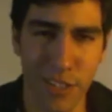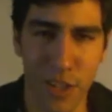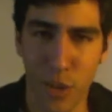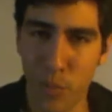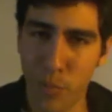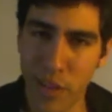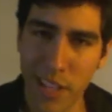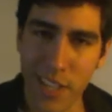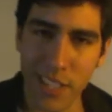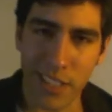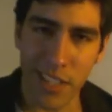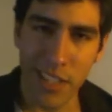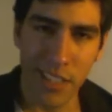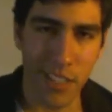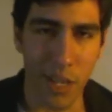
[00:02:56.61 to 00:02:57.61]
So please,
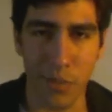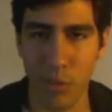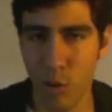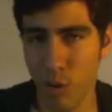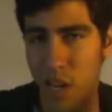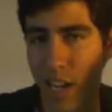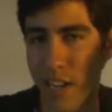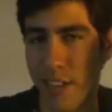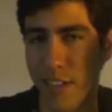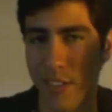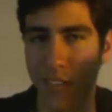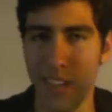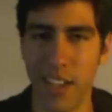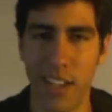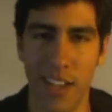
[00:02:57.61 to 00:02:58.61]
subscribe.
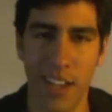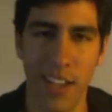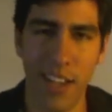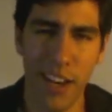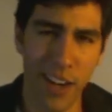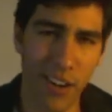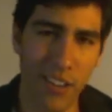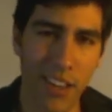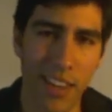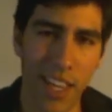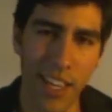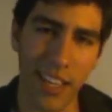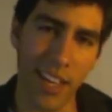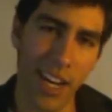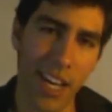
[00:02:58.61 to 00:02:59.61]
It only
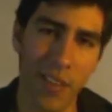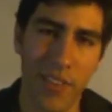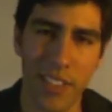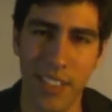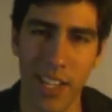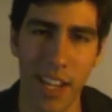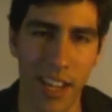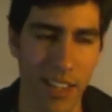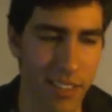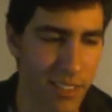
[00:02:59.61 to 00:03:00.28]
takes half a second.